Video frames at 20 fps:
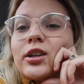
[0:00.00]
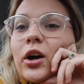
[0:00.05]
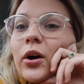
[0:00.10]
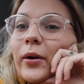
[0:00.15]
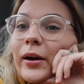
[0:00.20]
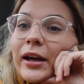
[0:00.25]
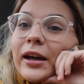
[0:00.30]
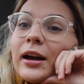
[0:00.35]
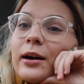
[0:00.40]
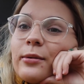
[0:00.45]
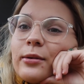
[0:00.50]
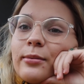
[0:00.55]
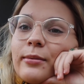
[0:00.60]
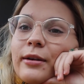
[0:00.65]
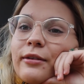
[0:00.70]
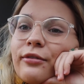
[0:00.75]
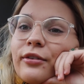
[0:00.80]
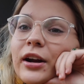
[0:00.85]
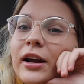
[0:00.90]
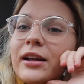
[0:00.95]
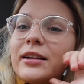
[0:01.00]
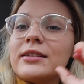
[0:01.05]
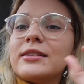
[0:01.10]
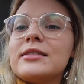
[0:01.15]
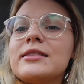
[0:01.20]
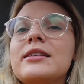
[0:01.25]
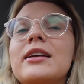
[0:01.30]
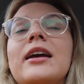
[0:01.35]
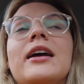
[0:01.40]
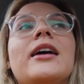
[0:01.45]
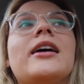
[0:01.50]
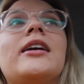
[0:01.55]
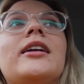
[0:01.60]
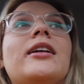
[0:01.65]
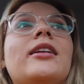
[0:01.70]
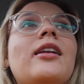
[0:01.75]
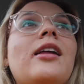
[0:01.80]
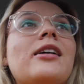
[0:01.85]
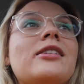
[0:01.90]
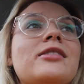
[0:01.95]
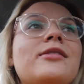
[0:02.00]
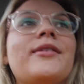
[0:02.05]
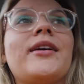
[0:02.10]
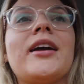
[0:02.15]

to go hang out with my friends in Las